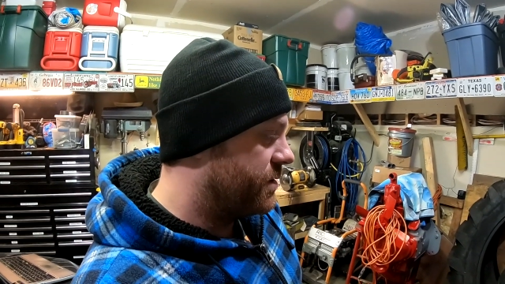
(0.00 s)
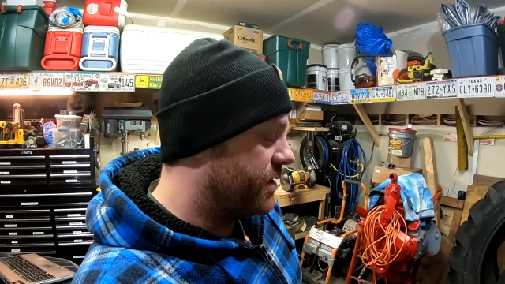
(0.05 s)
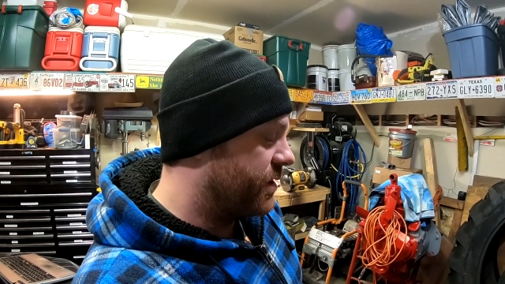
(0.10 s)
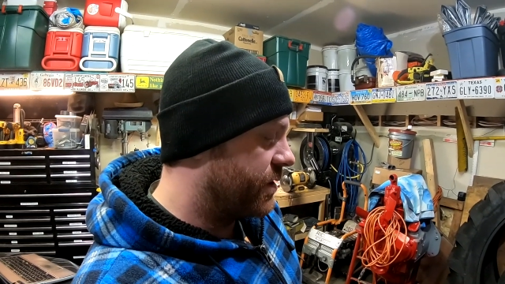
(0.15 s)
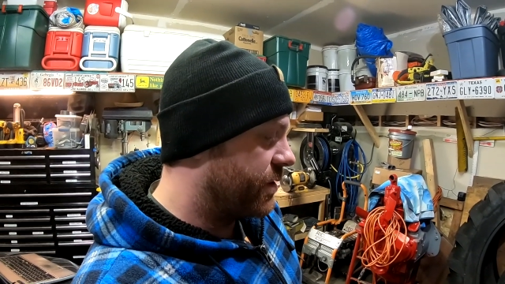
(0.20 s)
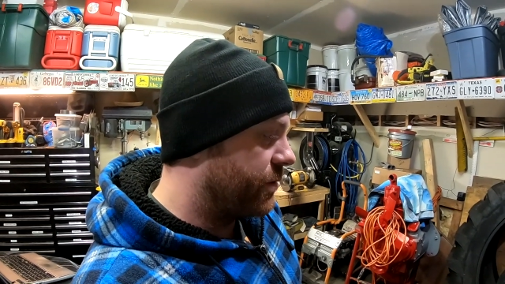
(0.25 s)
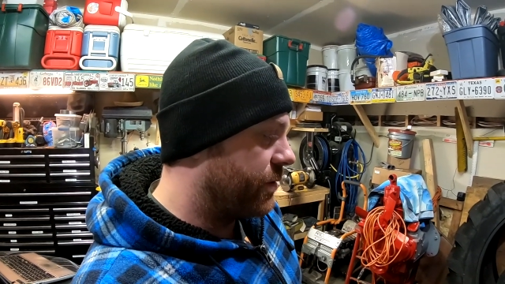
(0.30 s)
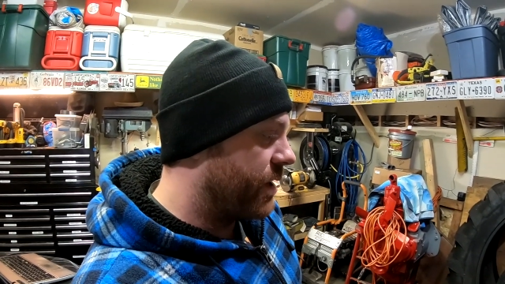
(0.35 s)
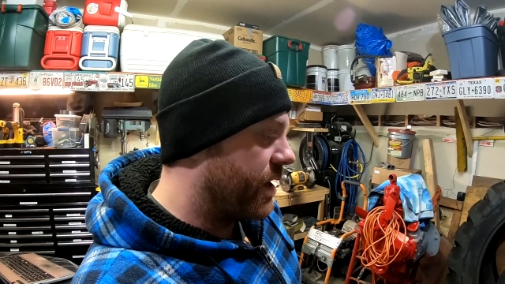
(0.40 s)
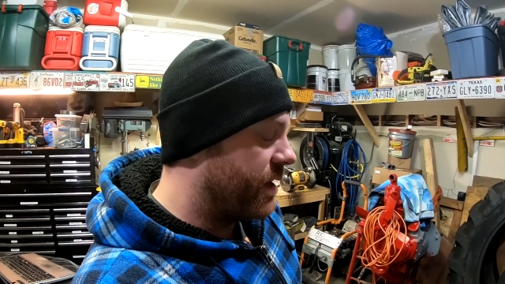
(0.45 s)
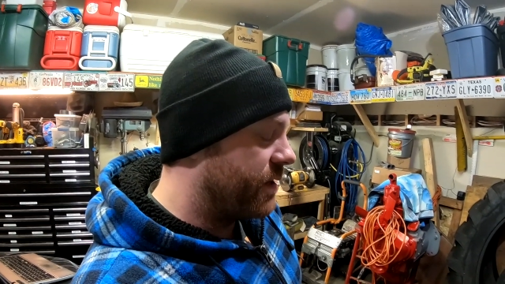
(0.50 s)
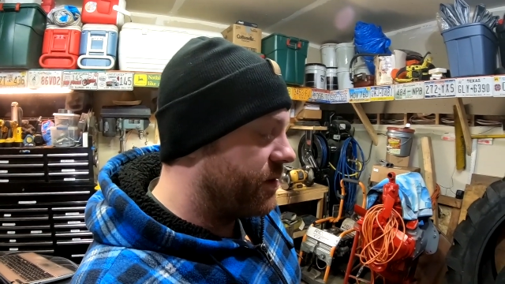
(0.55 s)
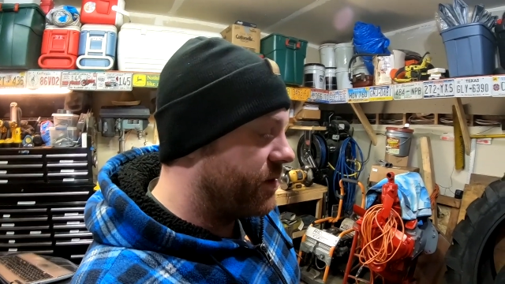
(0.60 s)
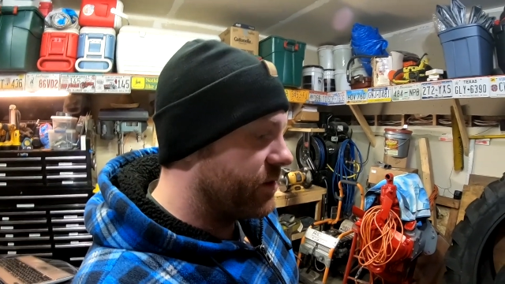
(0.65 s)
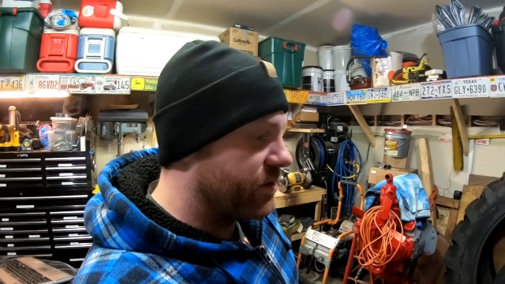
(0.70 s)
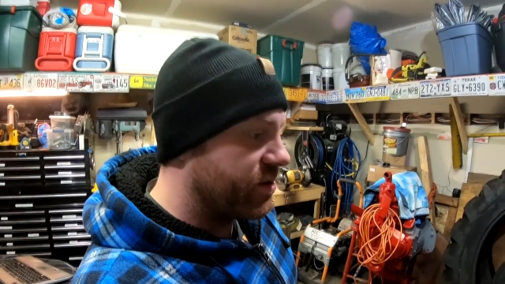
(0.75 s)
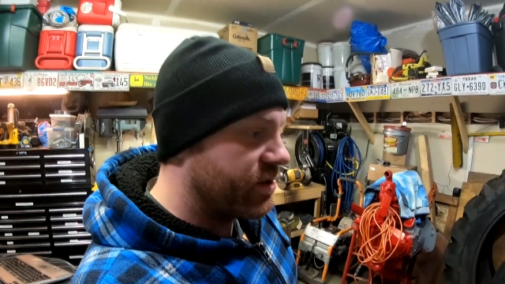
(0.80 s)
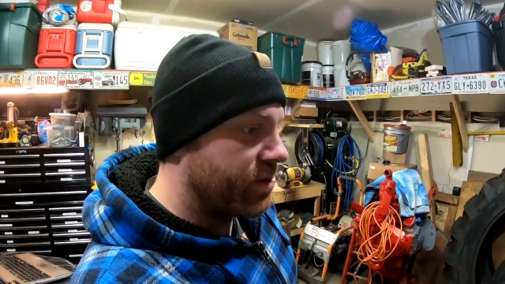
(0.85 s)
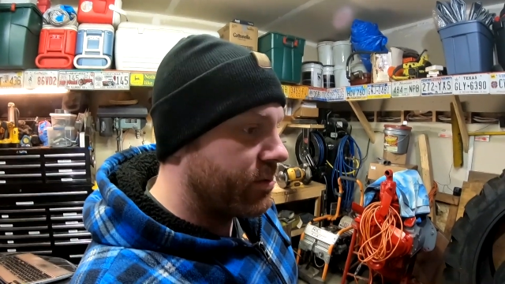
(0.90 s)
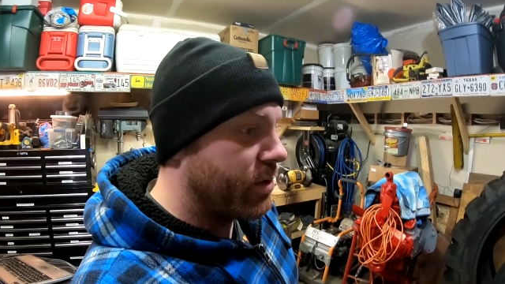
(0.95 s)
create this
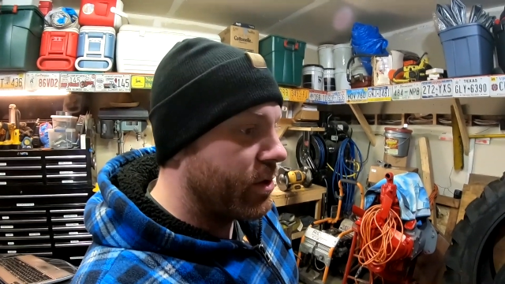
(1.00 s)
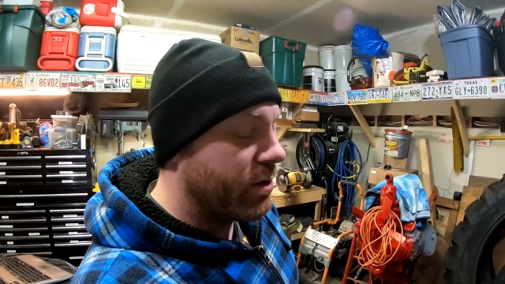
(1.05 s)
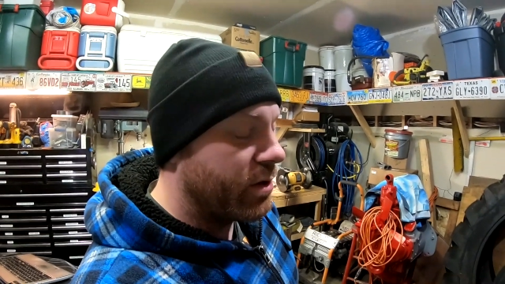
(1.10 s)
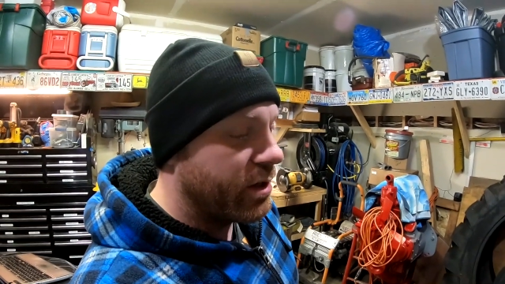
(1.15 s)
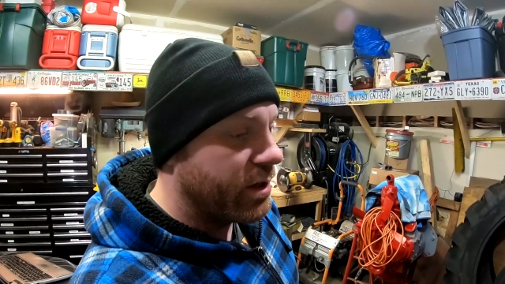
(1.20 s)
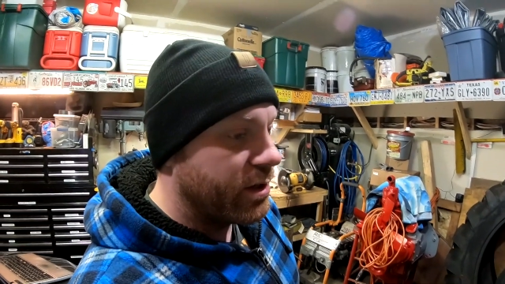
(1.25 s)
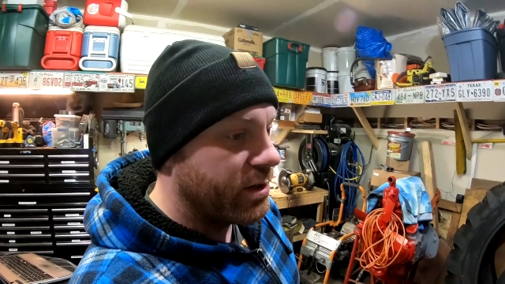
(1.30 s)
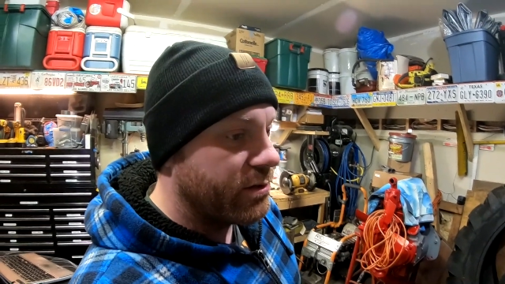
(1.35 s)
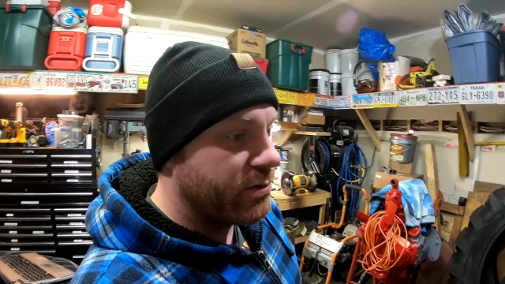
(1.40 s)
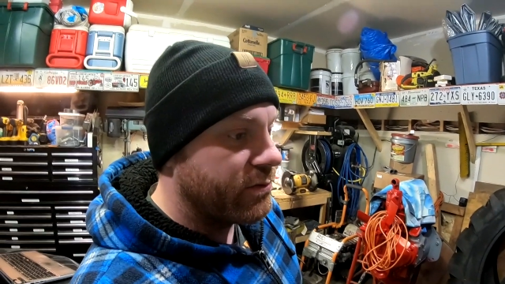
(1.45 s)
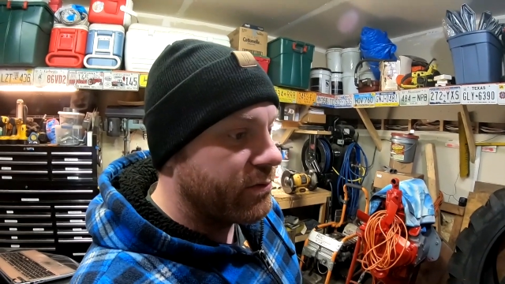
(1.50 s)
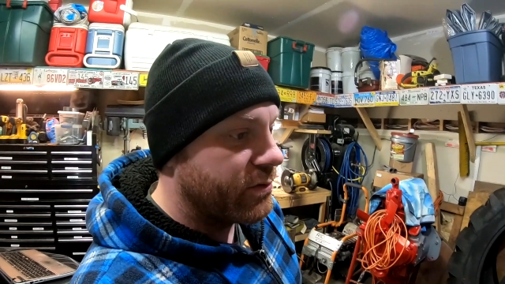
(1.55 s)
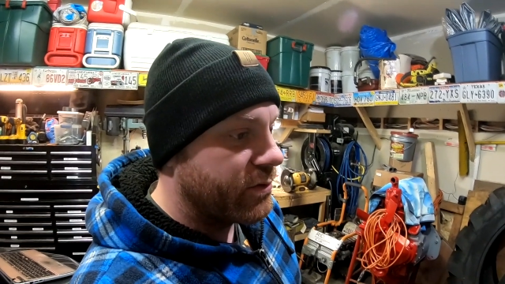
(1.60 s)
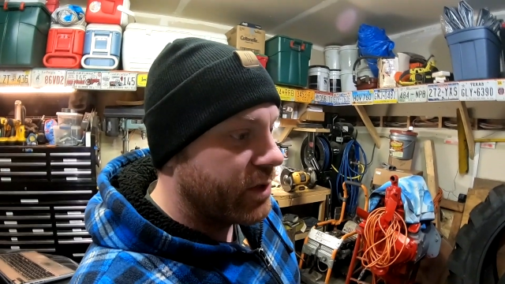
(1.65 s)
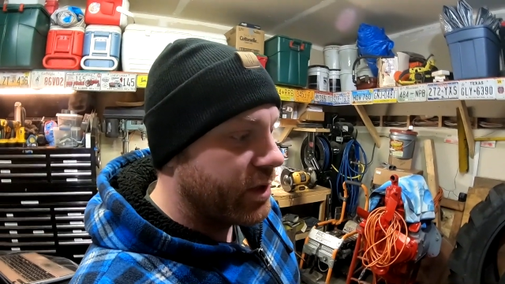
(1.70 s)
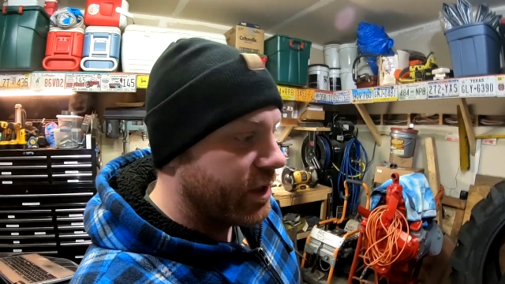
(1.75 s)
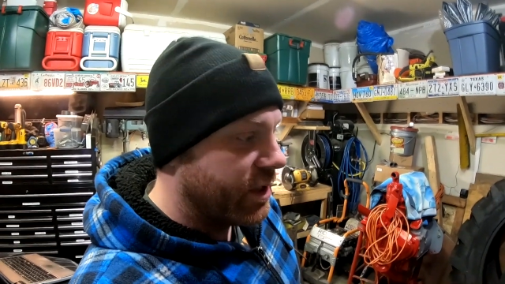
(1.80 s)
community of,